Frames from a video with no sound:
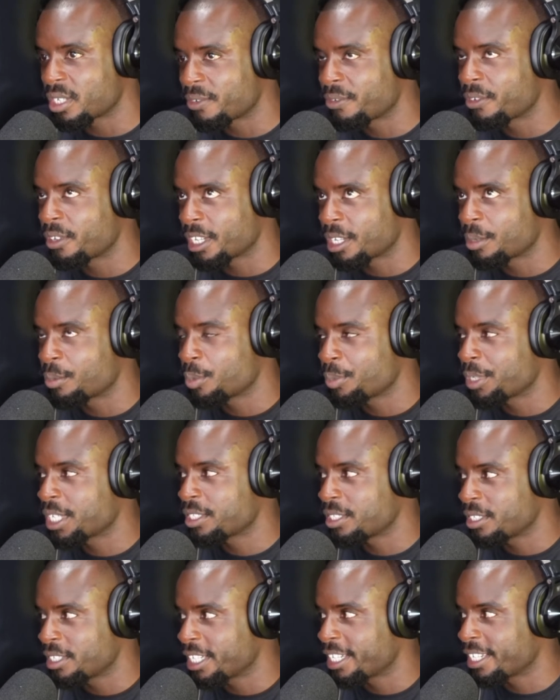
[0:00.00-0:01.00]
I feel like I'm about
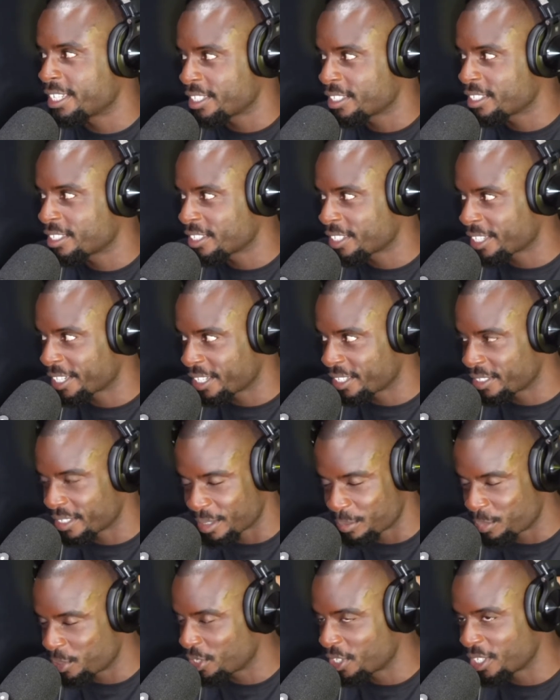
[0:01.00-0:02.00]
to die. Like mm I,
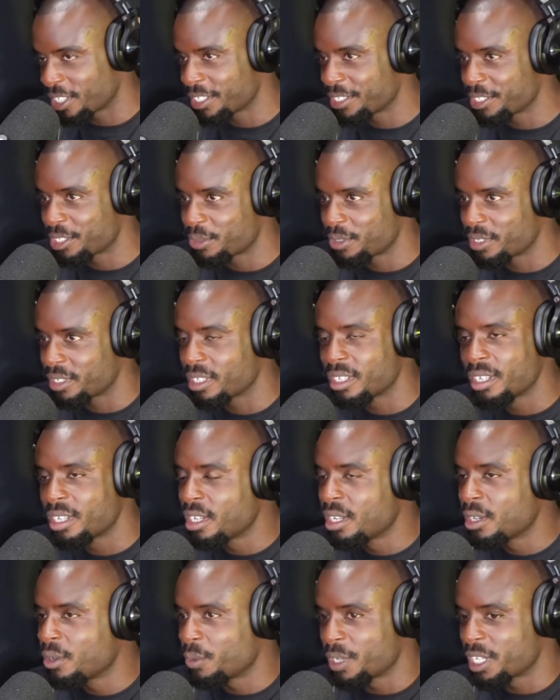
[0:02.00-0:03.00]
mm-hmm, put mm-hmm. all into it.
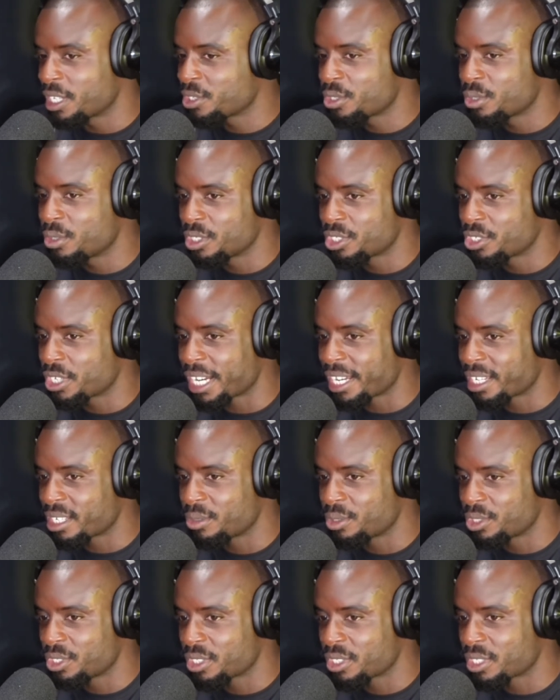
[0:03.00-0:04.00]
When I was doing track, it
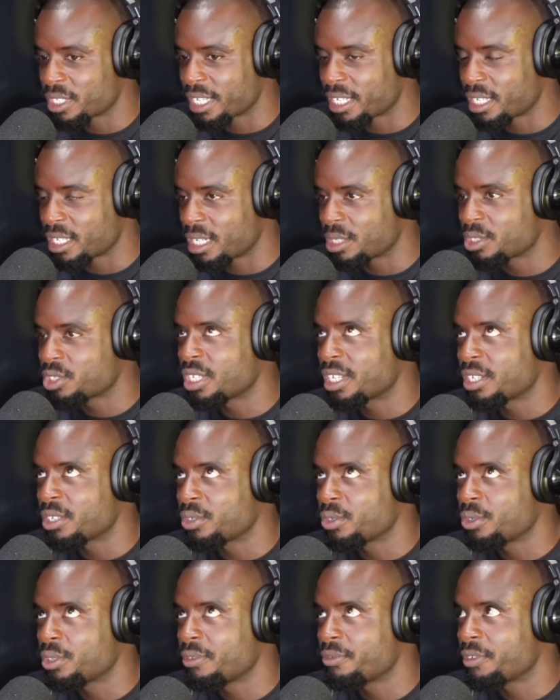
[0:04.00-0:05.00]
was just like I was trying to
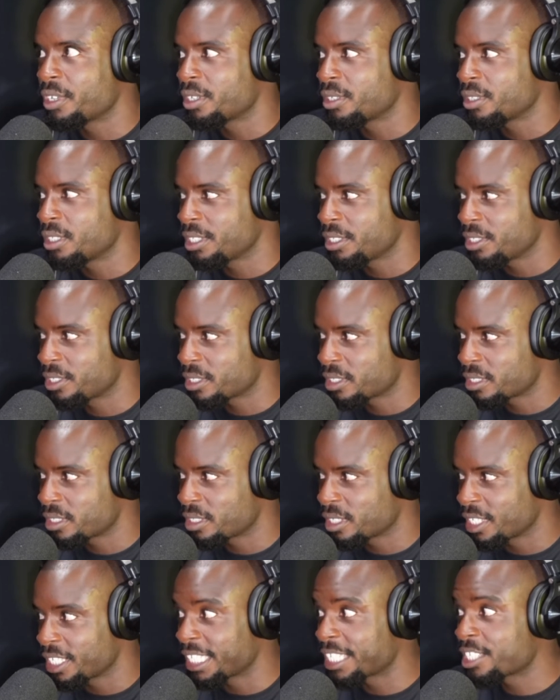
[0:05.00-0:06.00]
do the very least,
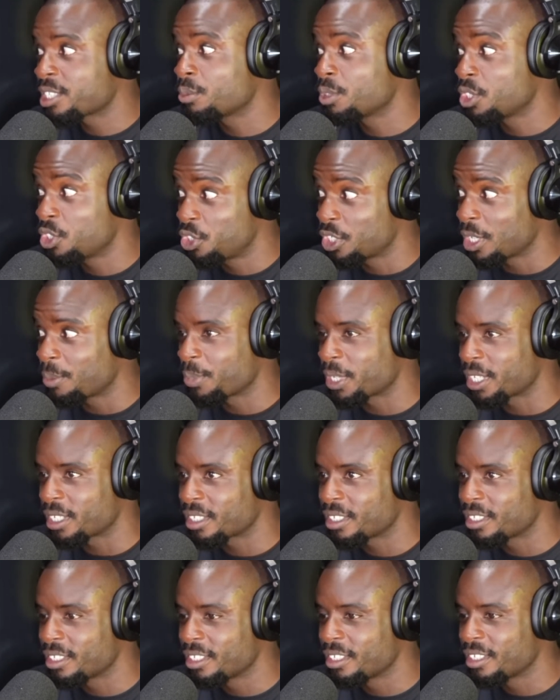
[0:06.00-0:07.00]
unless it was jumping.
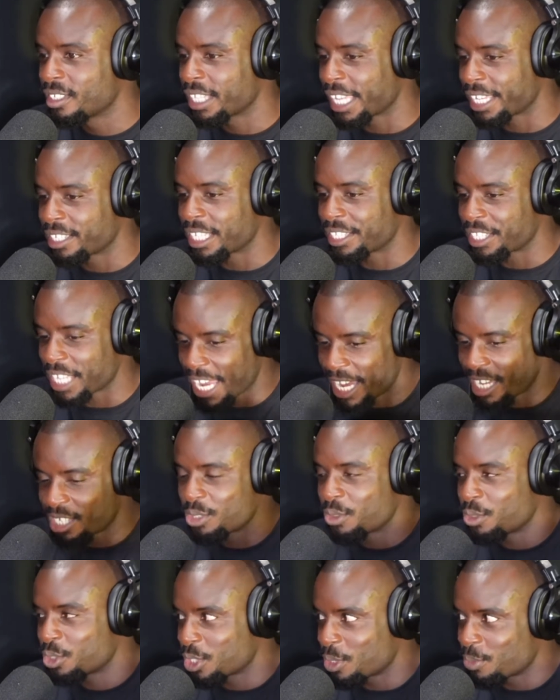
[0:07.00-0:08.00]
Like the
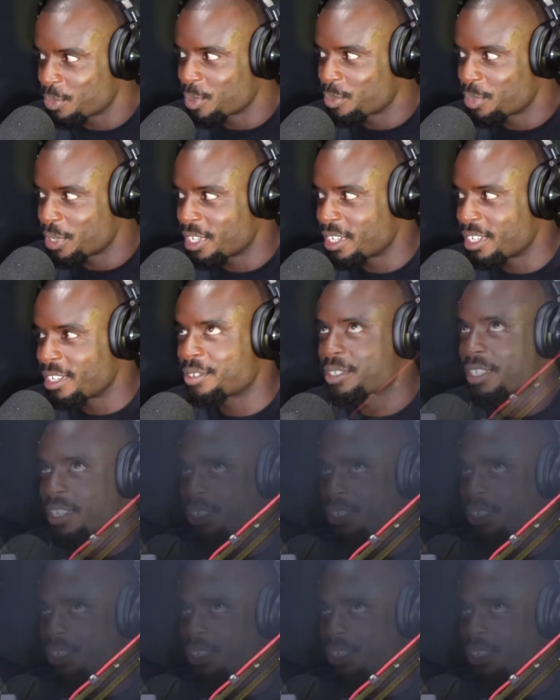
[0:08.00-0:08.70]
actual jumping part, I was